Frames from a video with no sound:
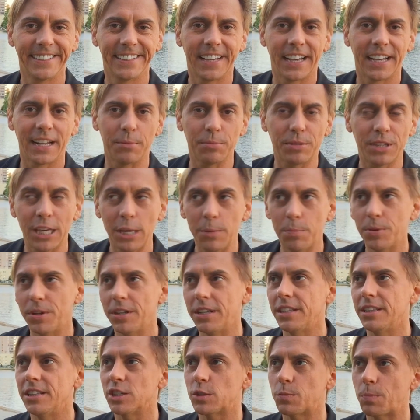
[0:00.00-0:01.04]
And I'm keeping it
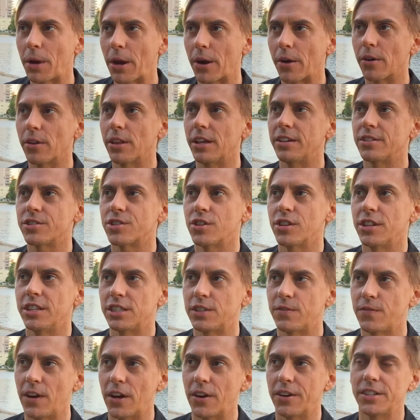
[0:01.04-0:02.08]
in this parallel so that
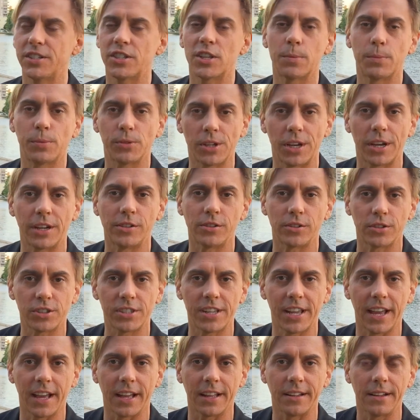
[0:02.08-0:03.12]
it's very simple to
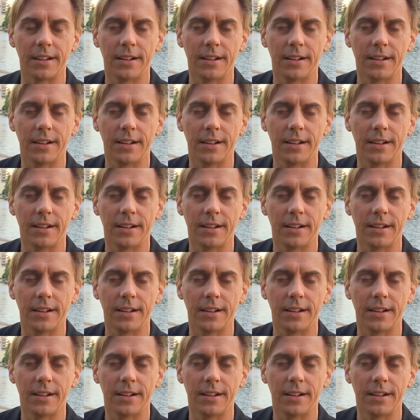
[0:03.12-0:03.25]
understand.